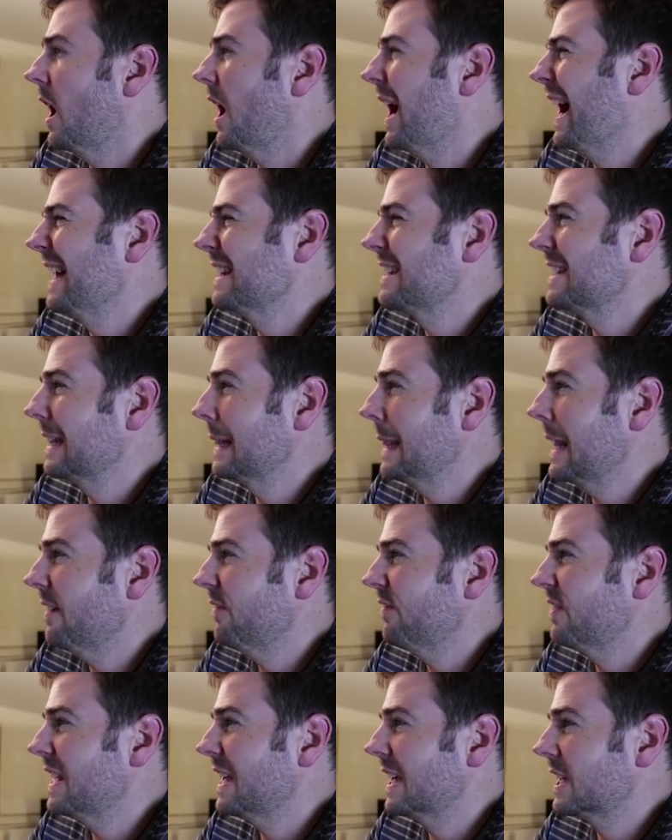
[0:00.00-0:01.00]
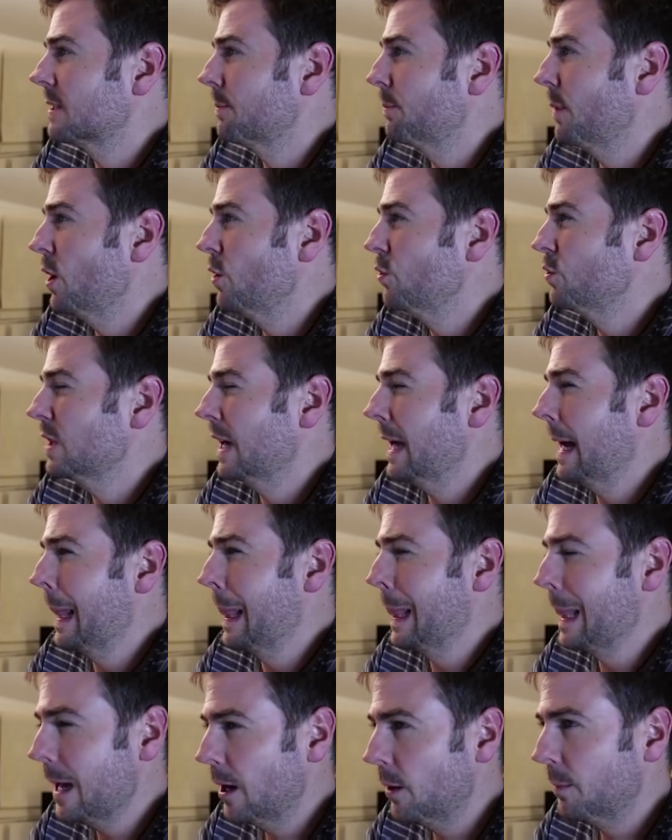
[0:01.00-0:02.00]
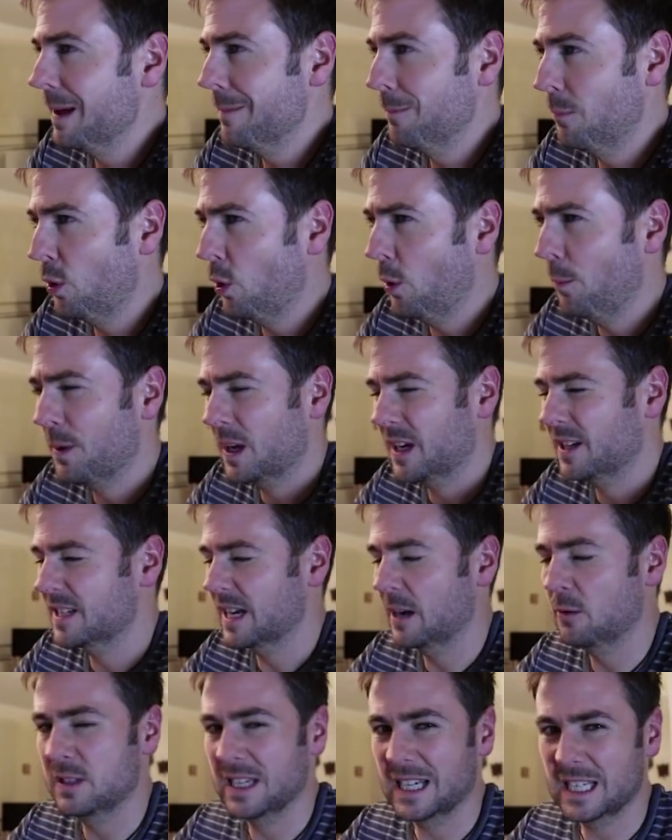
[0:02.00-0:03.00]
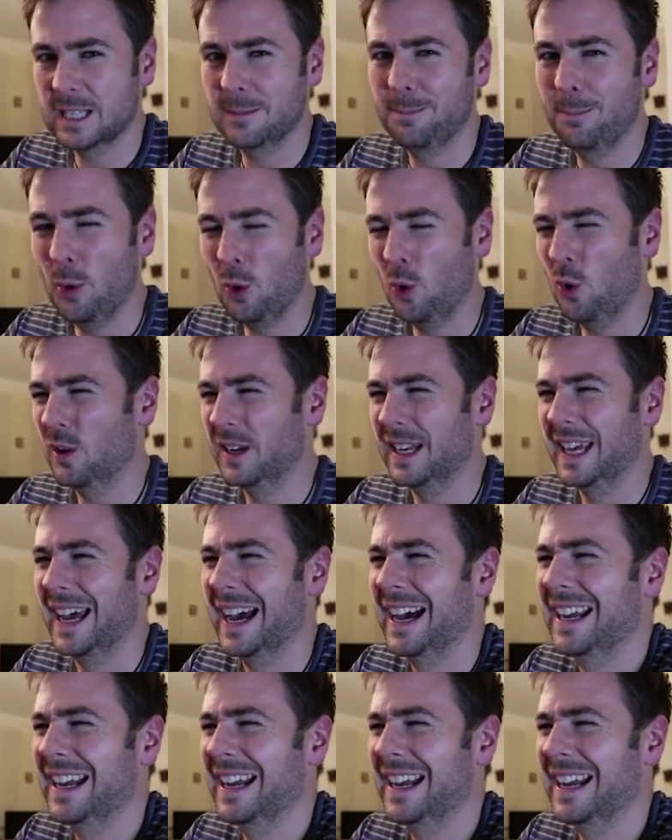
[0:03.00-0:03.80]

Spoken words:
I had to lift the exposure a little bit more because I was exporting it